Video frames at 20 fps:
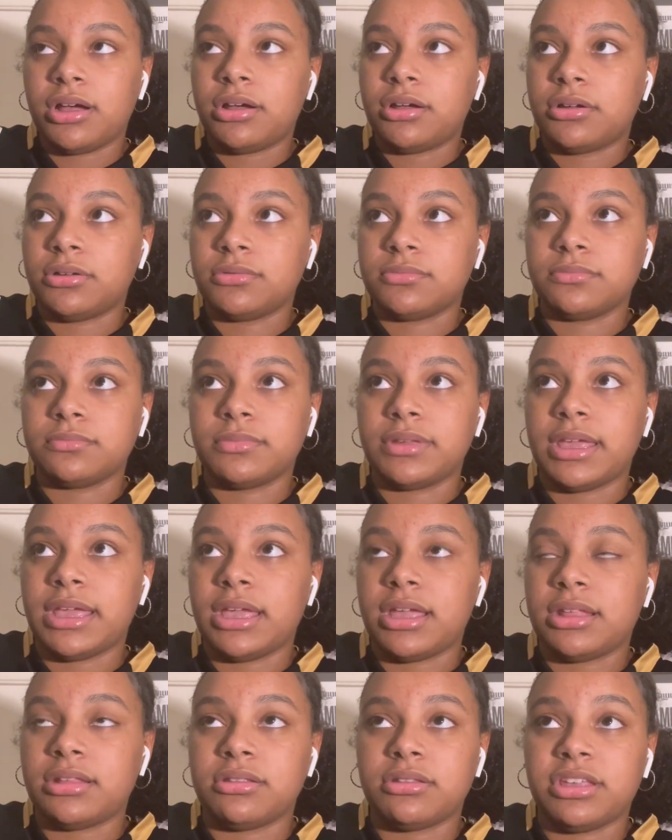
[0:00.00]
And
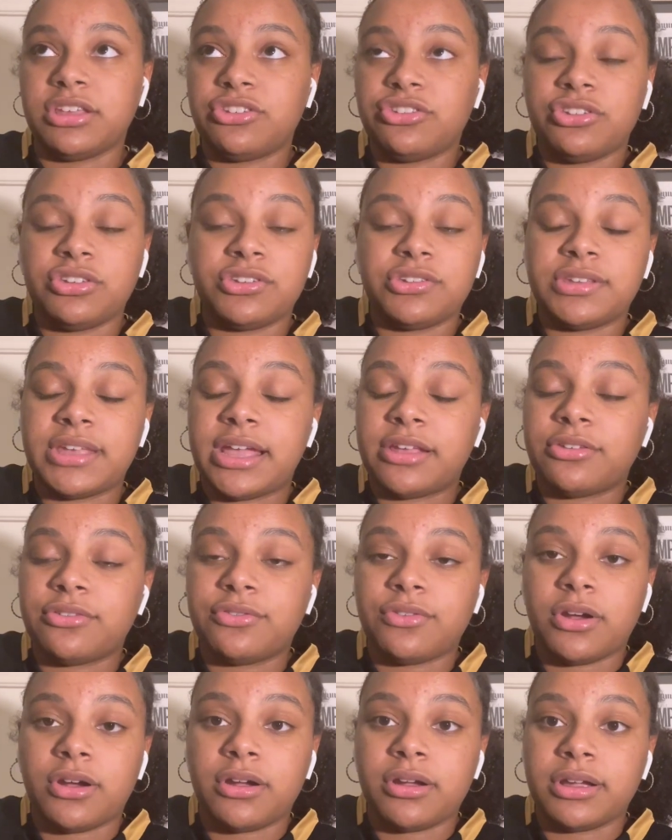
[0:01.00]
it's just as
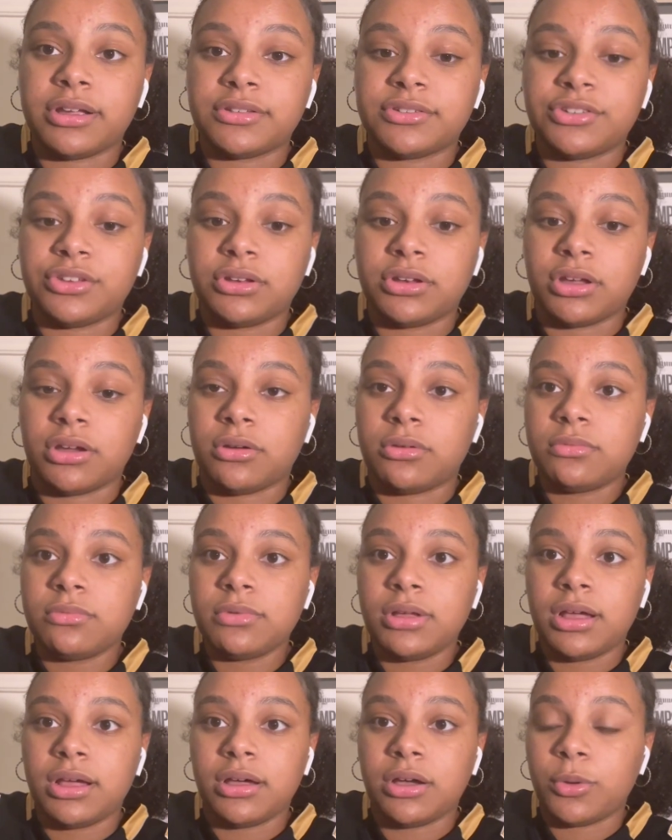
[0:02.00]
far as,
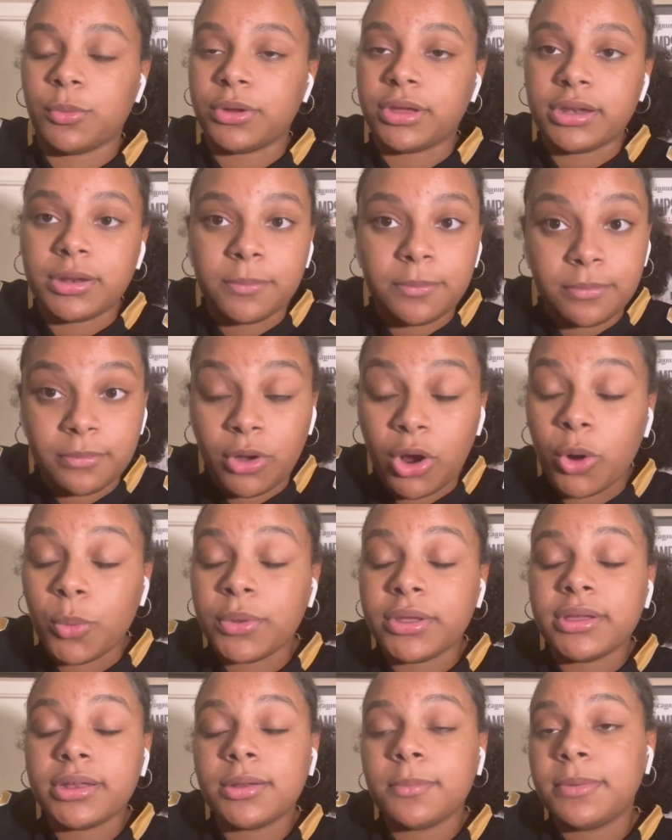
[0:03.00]
are
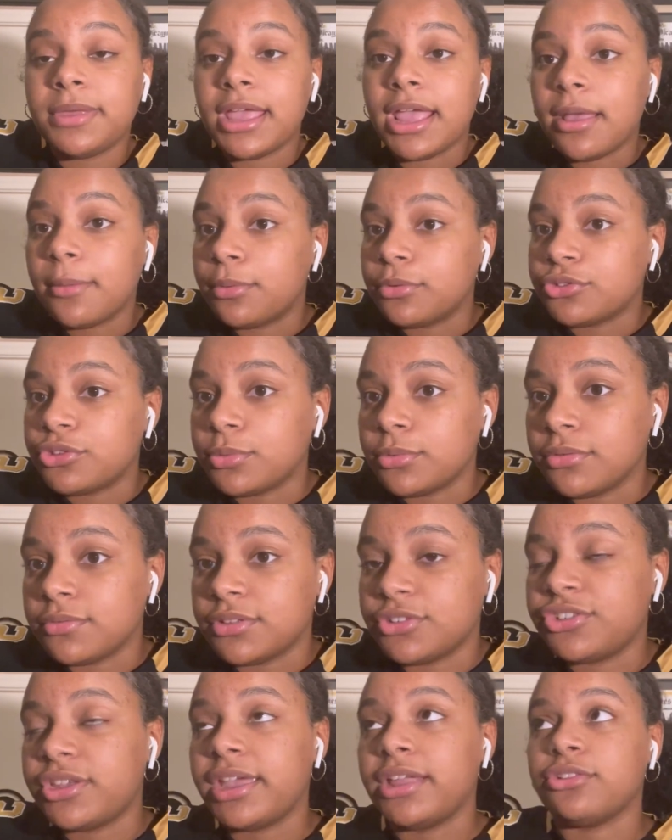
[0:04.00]
we gonna be able to move
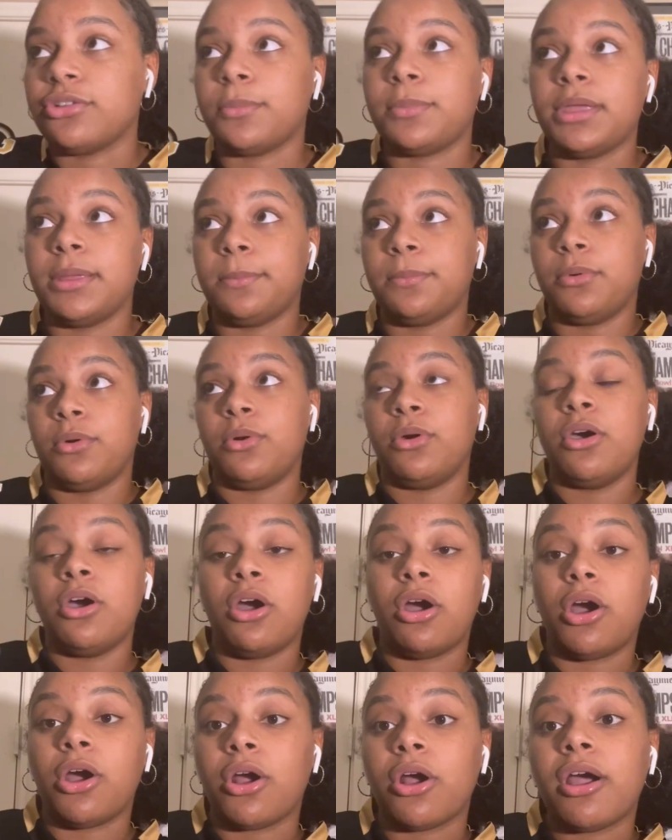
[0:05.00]
the chains?
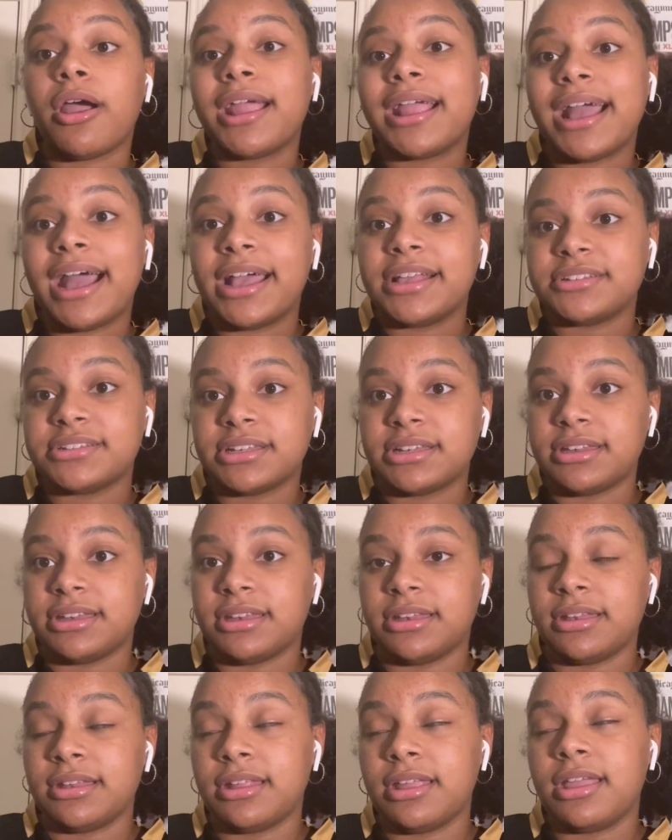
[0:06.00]
Are our guys
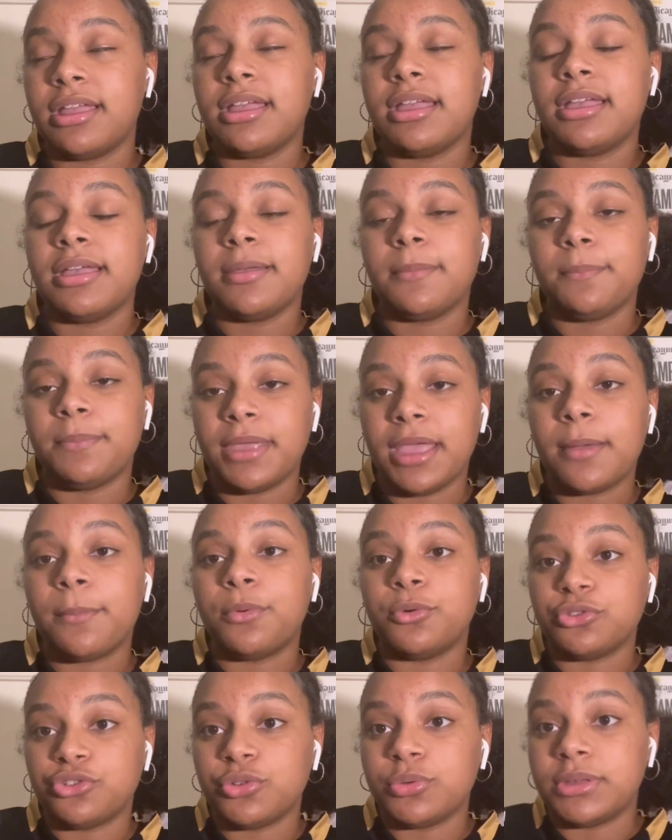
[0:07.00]
gonna be
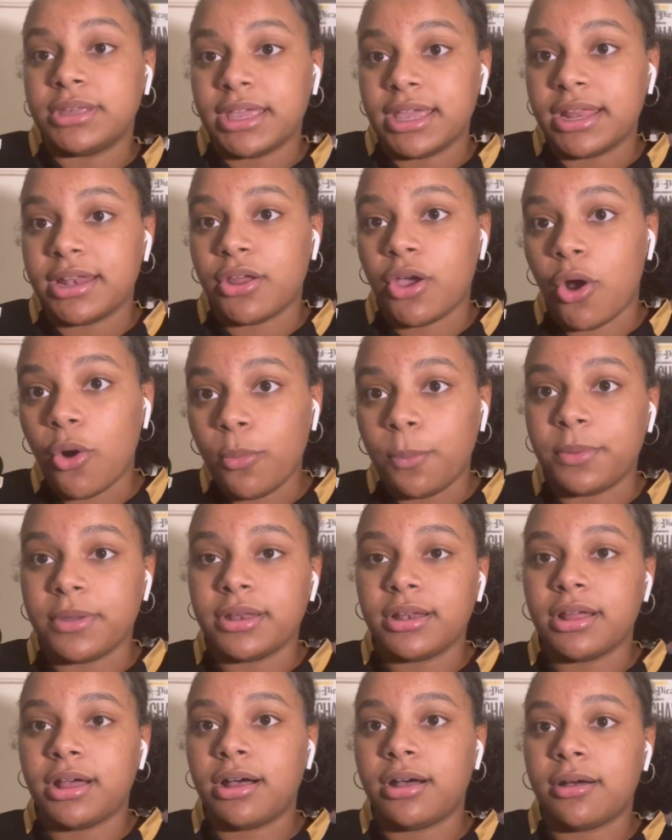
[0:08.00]
able to get
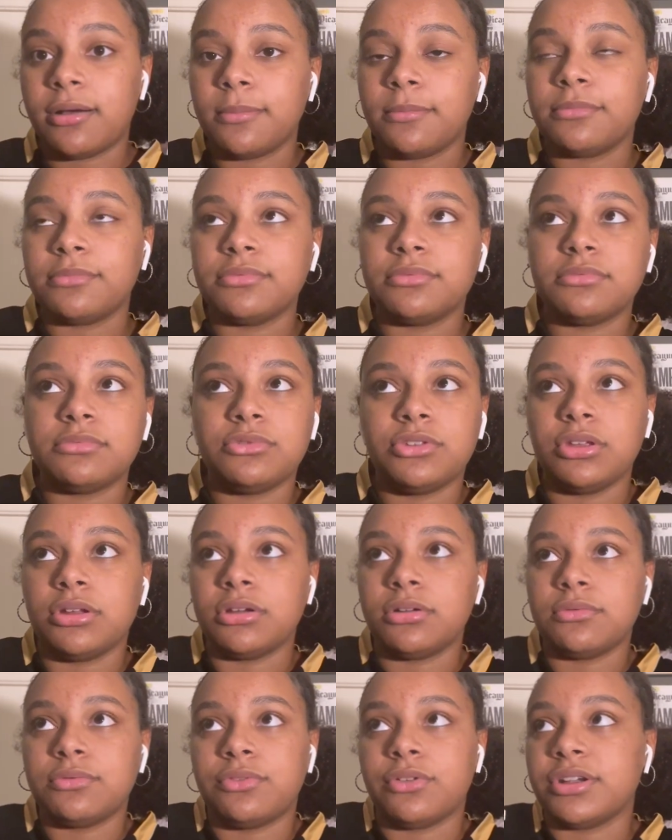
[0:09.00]
open?
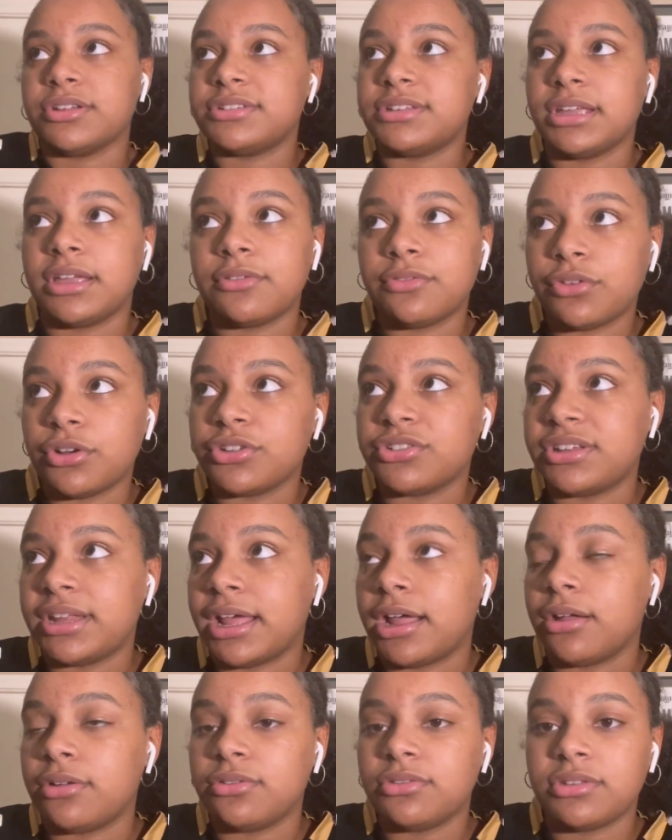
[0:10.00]
For us to get first
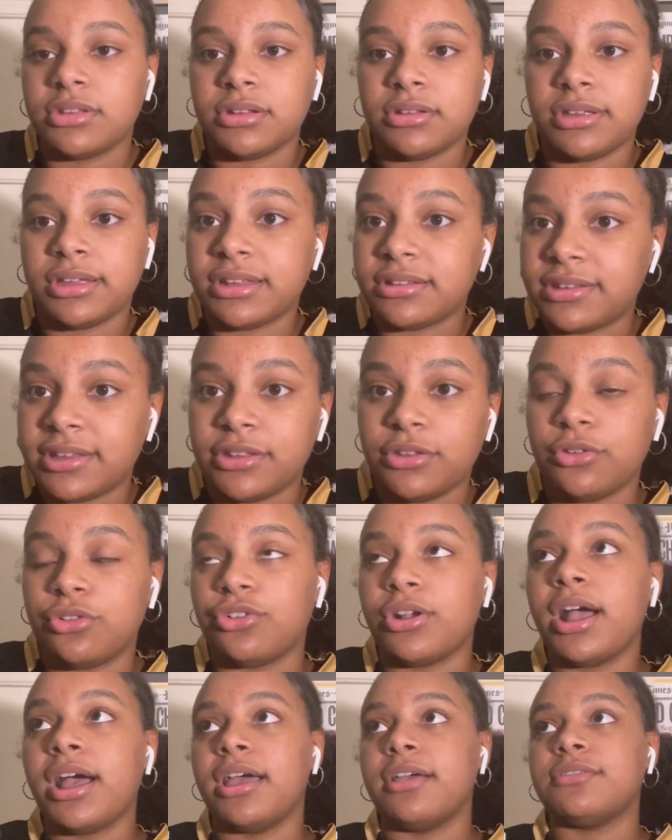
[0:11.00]
downs and continue
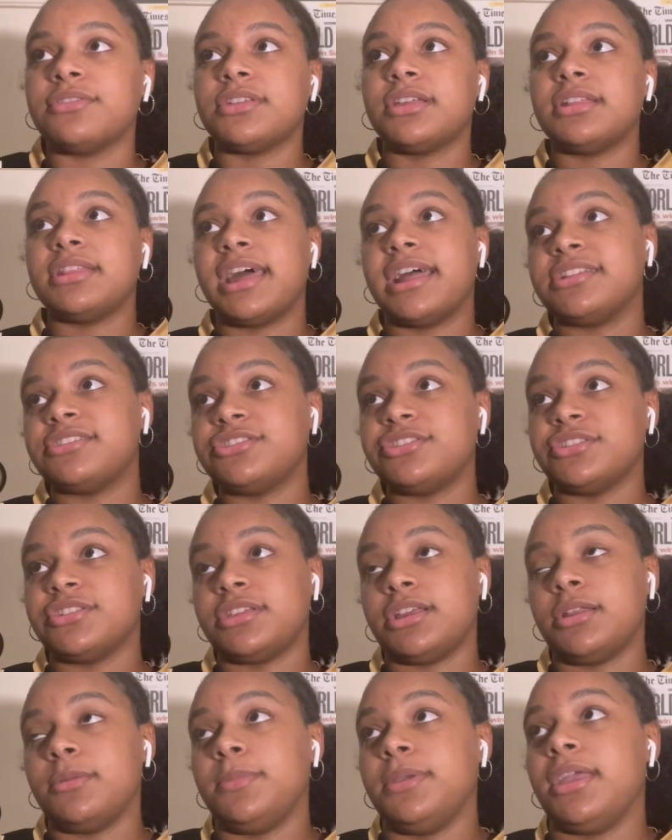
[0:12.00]
drives. That's
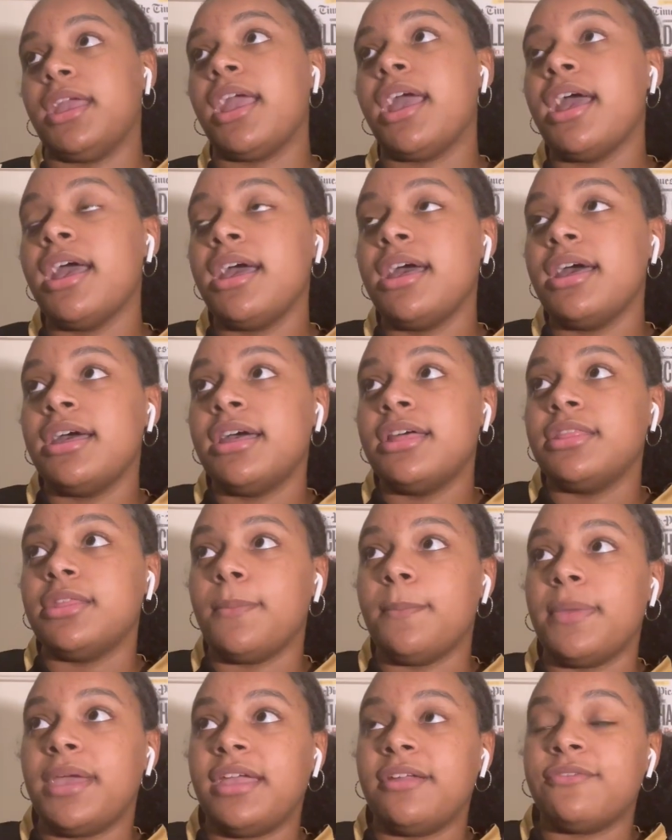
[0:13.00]
just gonna be
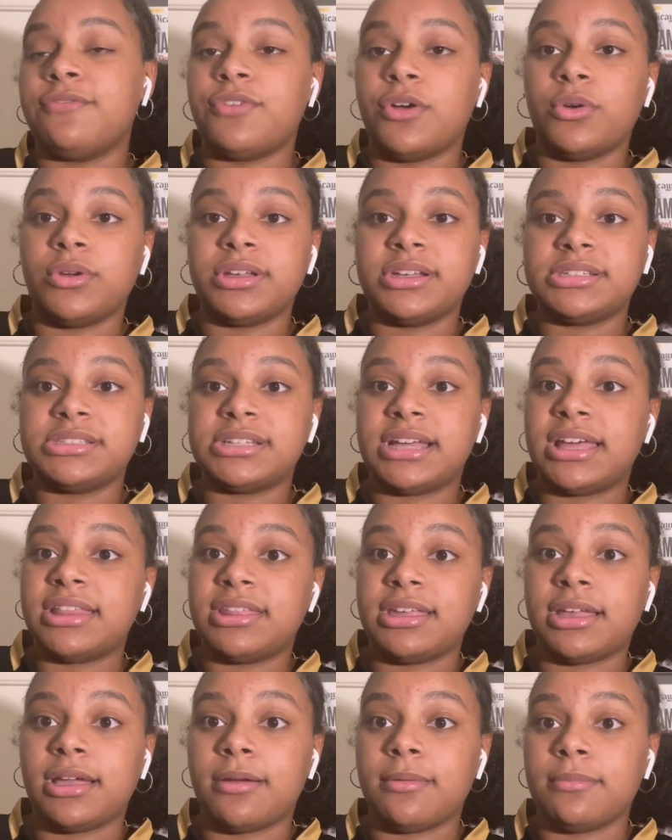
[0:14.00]
the main focus. I
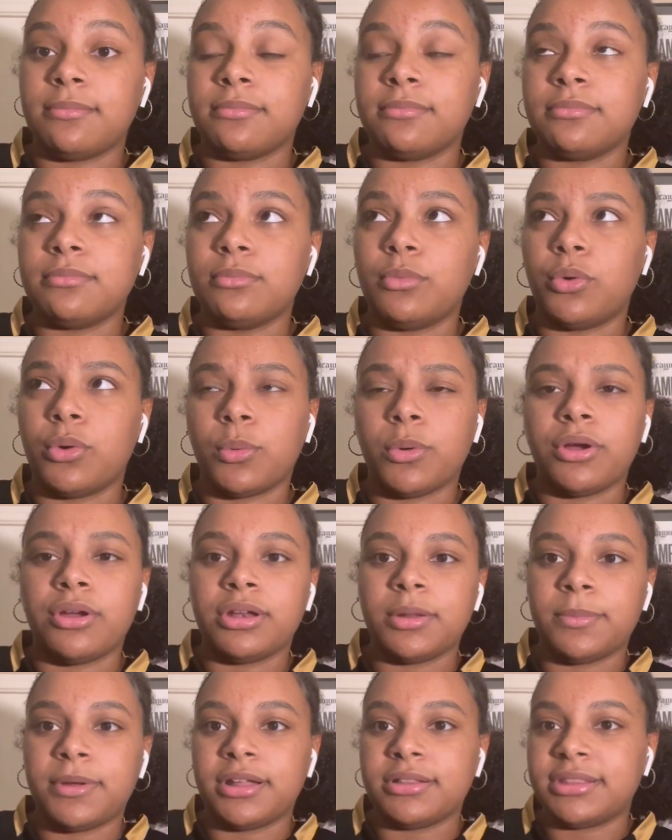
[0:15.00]
think I'm more
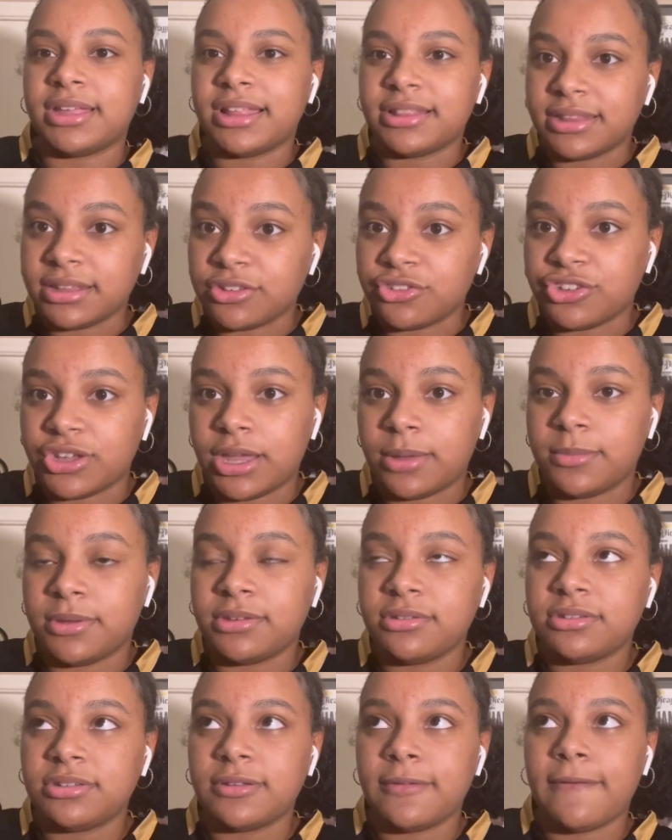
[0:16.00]
worried about that than
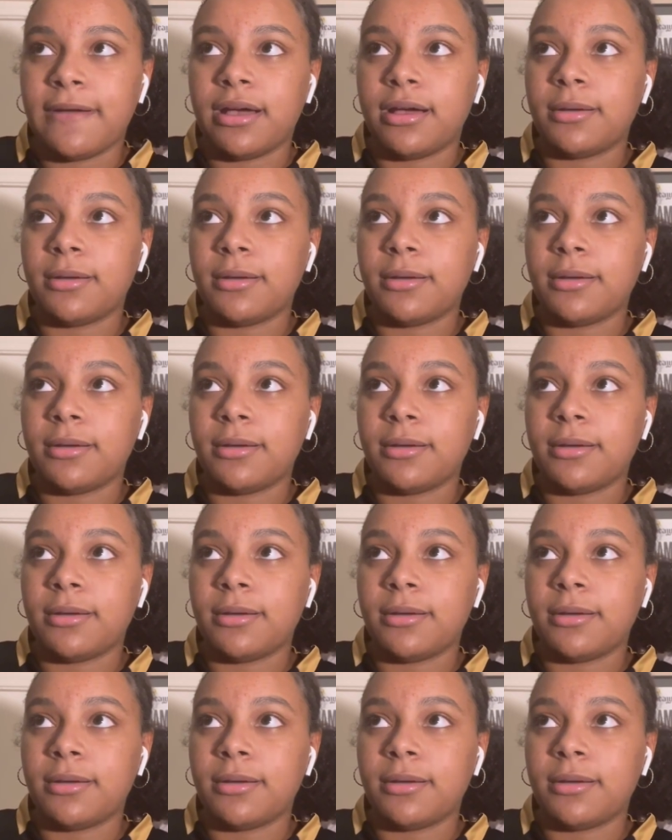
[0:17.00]
Jameis.